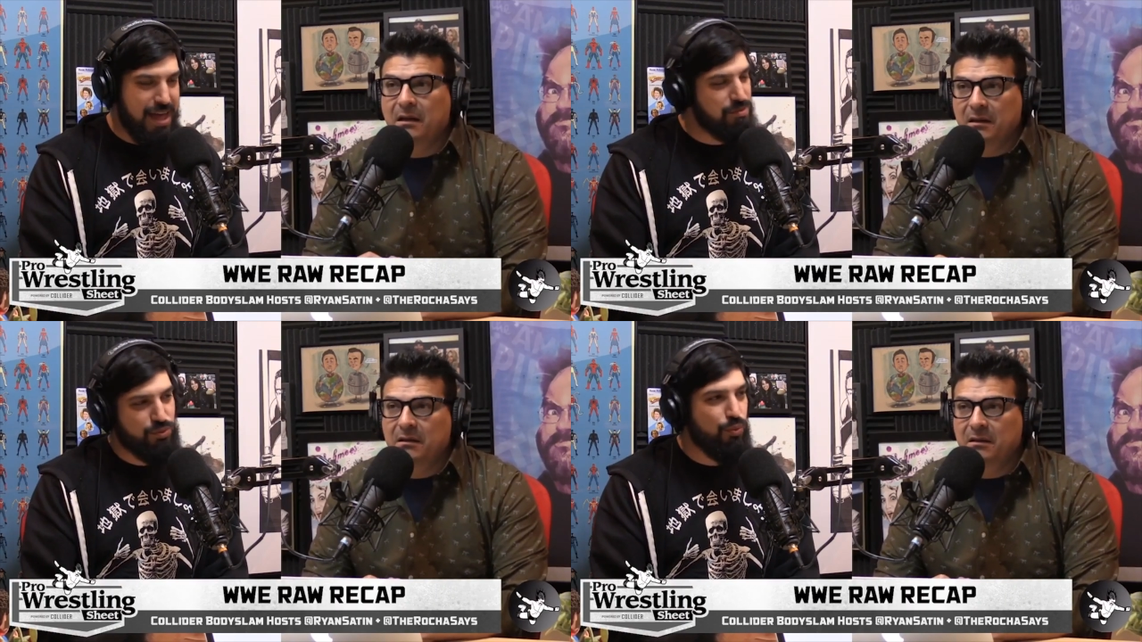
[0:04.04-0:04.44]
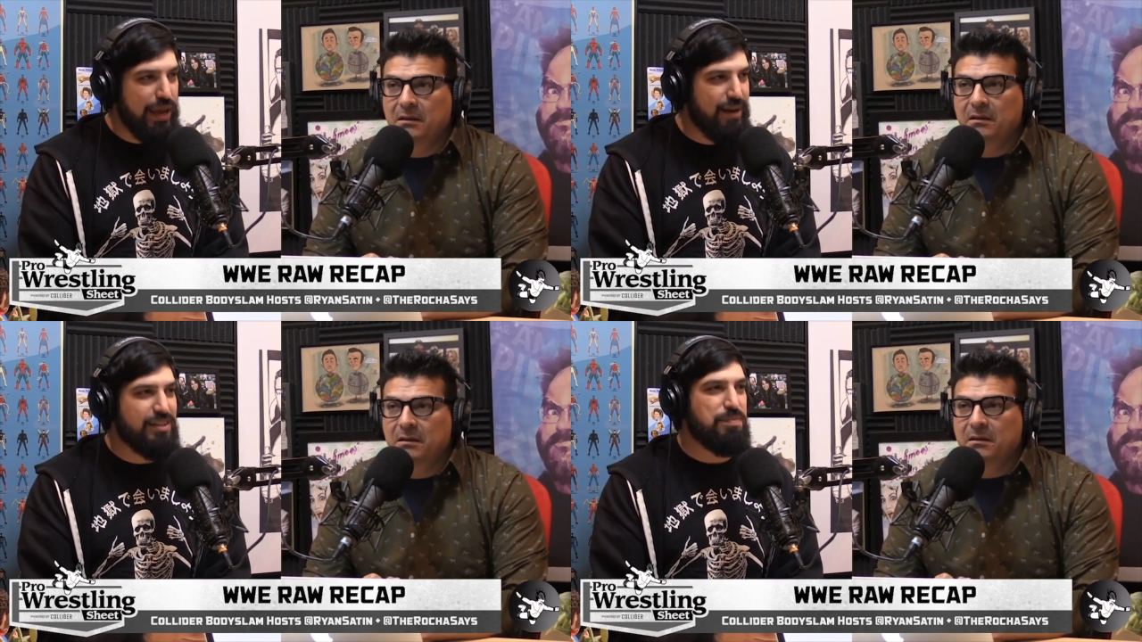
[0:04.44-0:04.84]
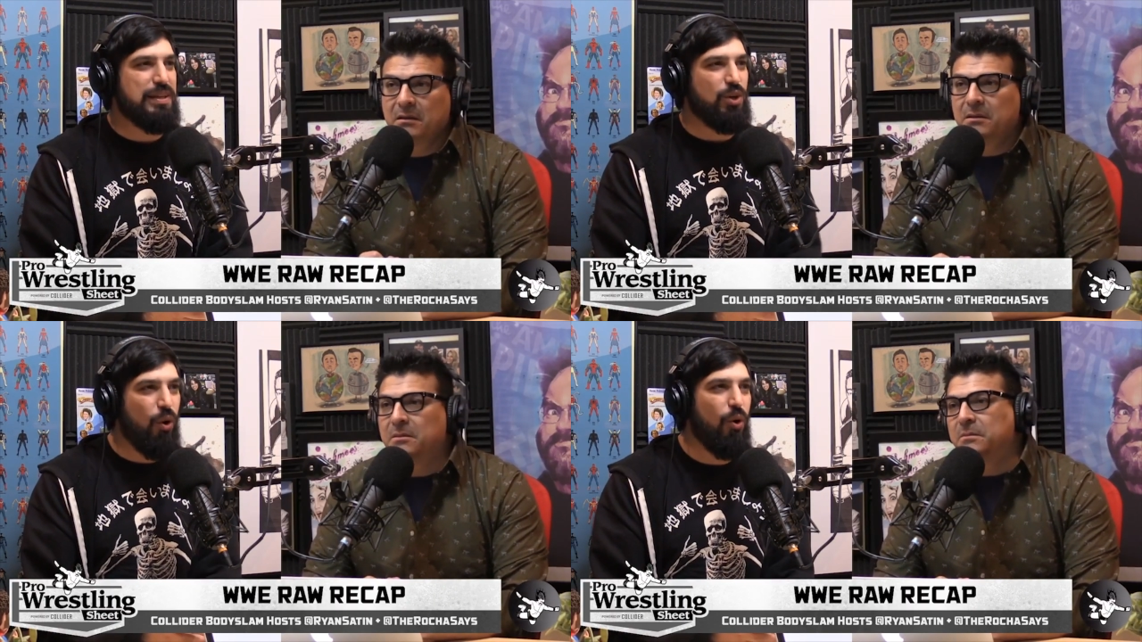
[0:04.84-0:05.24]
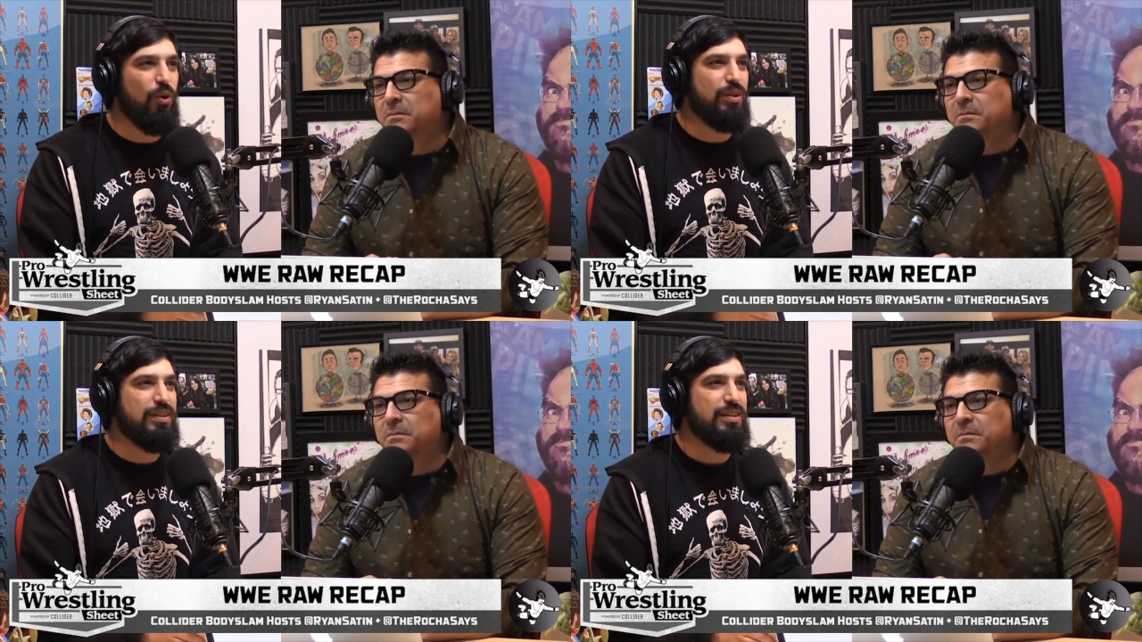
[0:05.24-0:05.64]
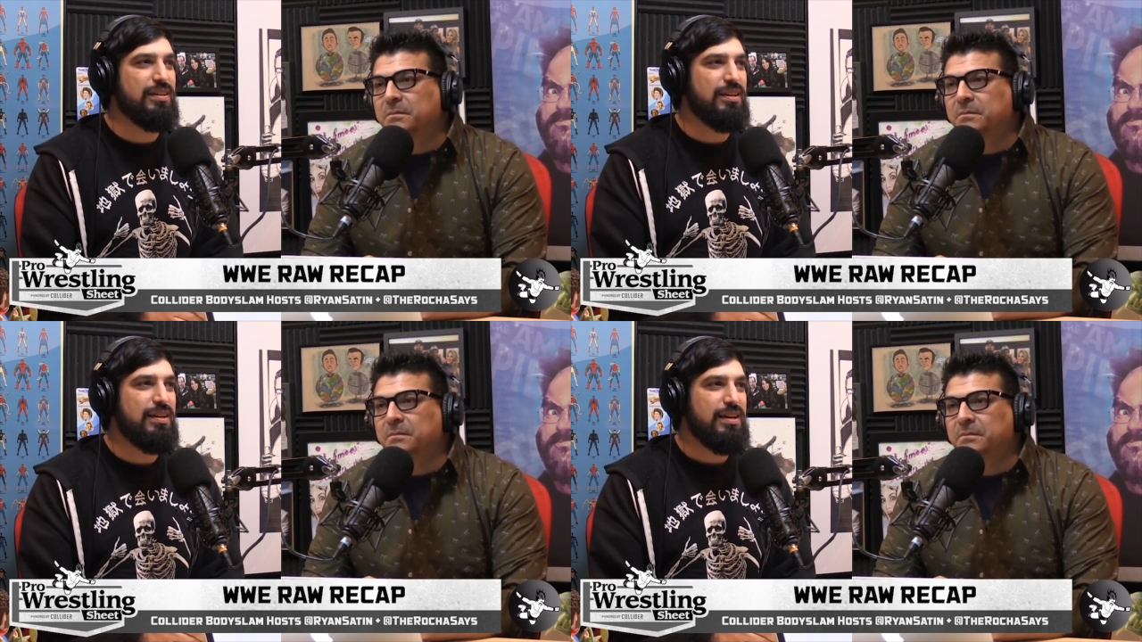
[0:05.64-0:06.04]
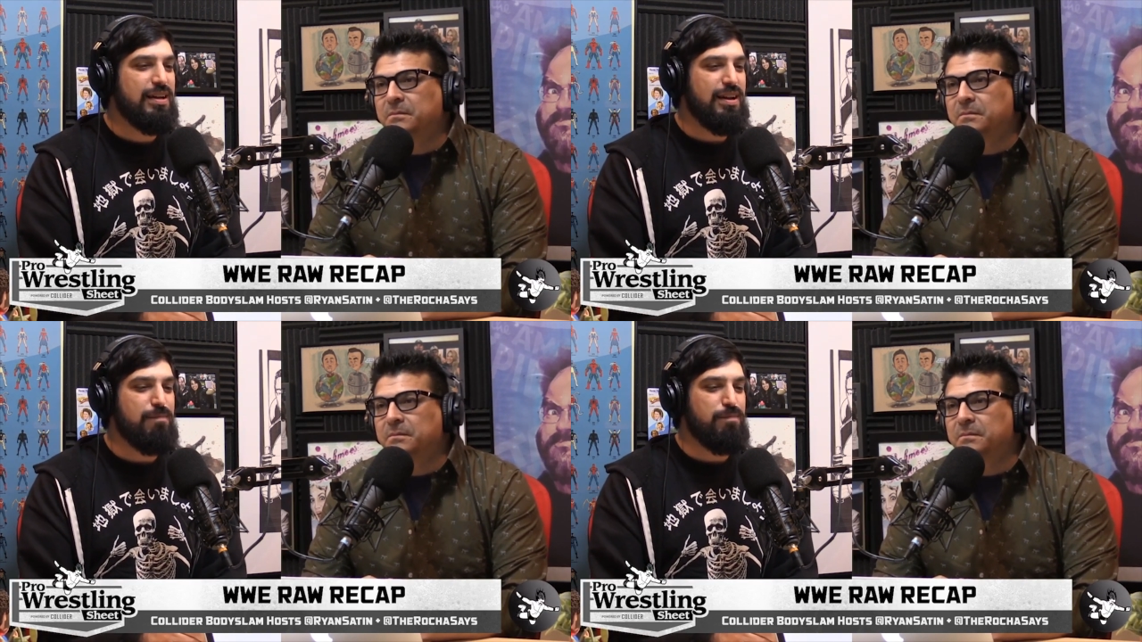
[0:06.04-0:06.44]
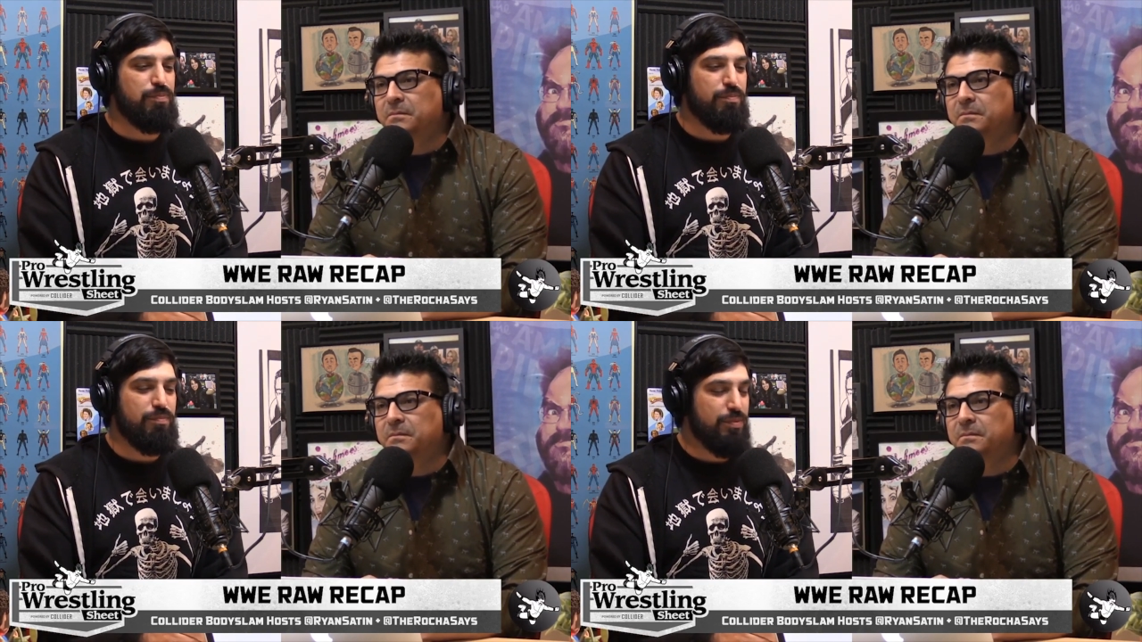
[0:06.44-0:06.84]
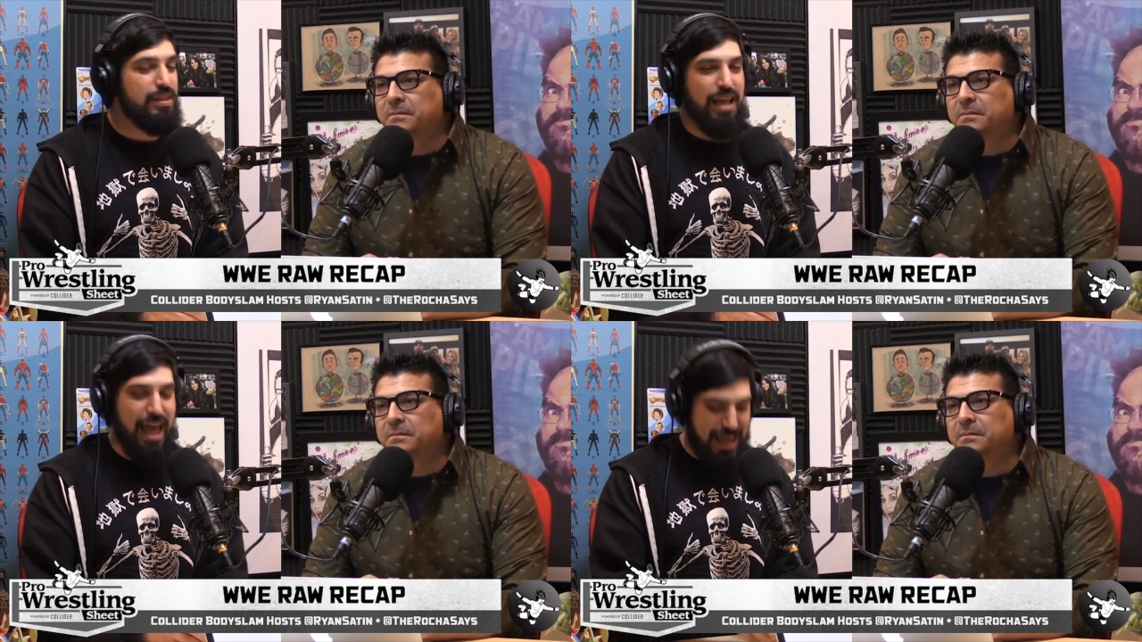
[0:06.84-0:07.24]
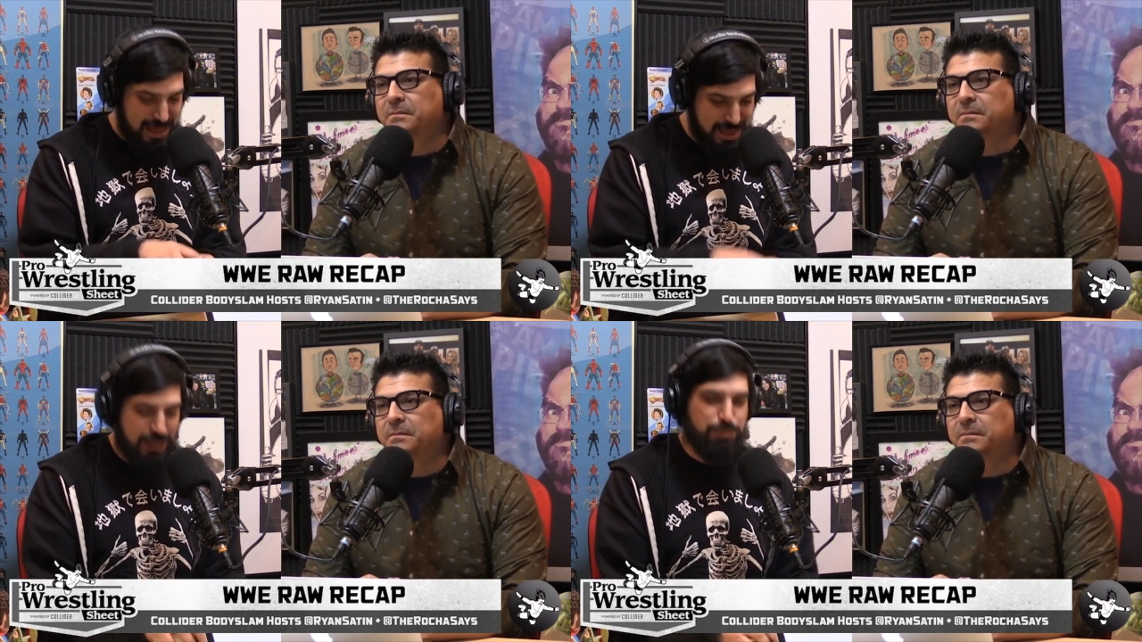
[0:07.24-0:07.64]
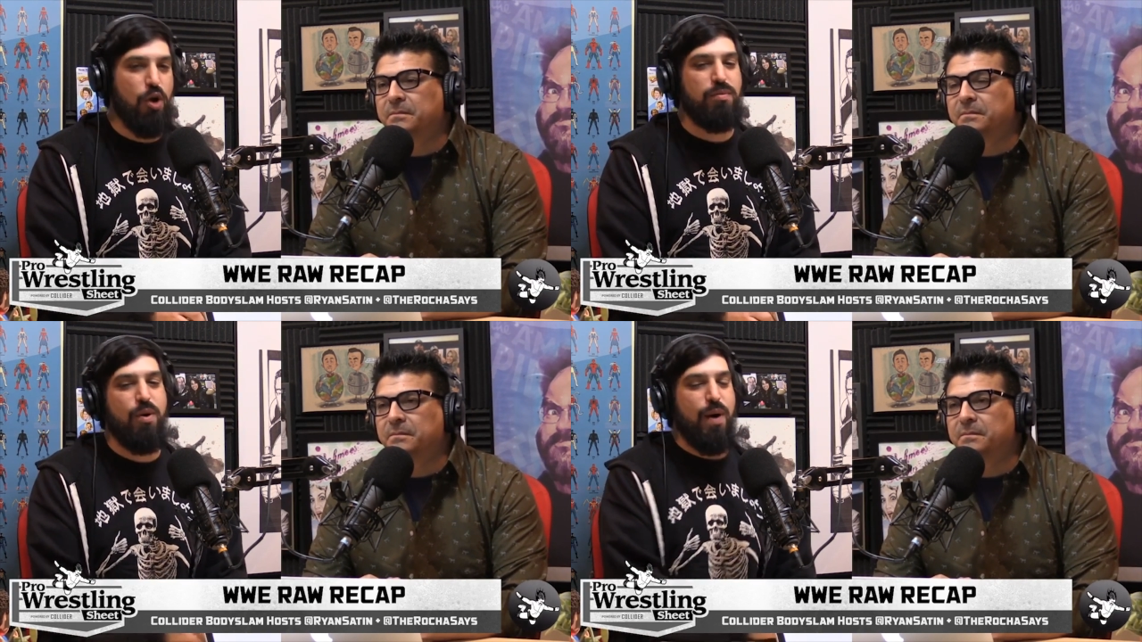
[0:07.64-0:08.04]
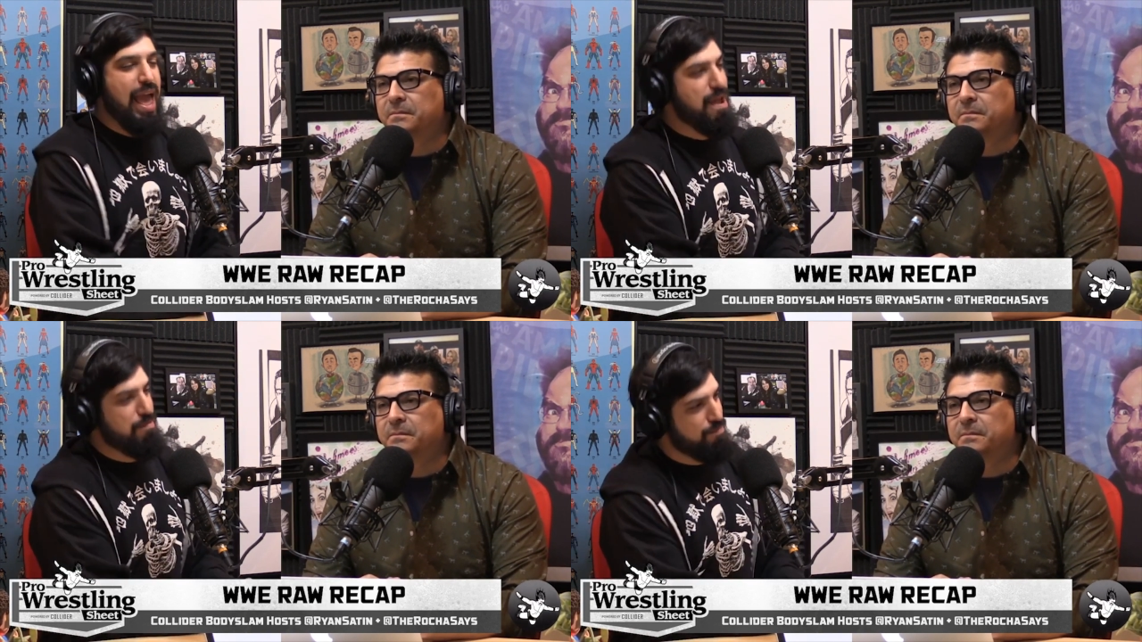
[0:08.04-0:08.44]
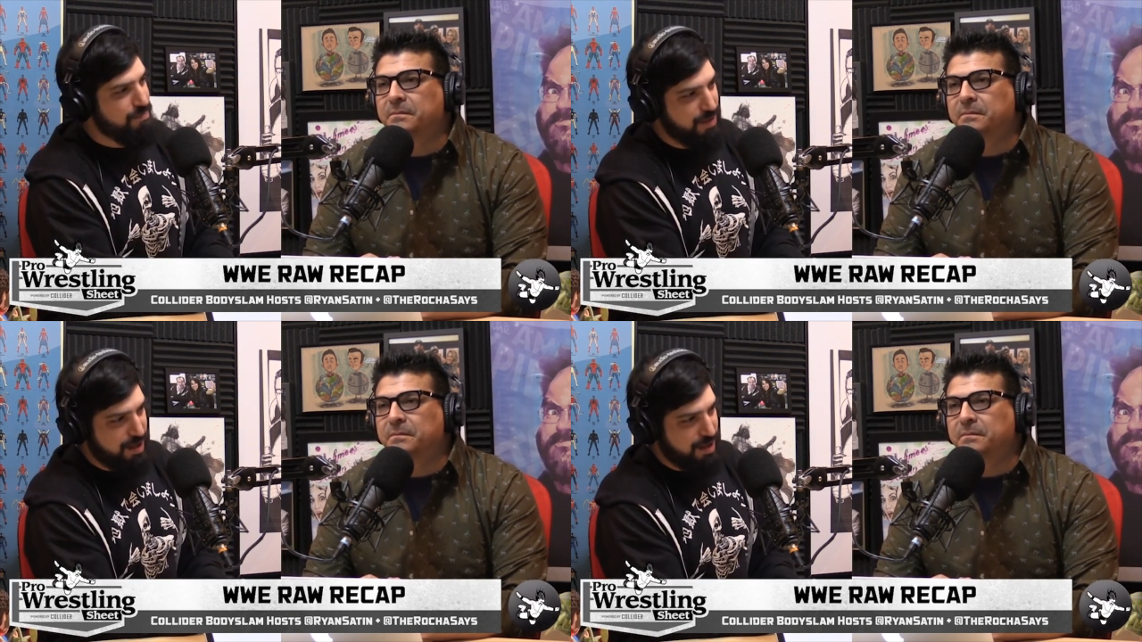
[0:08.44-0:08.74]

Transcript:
Speaker 1: It was weird to be told in this promo and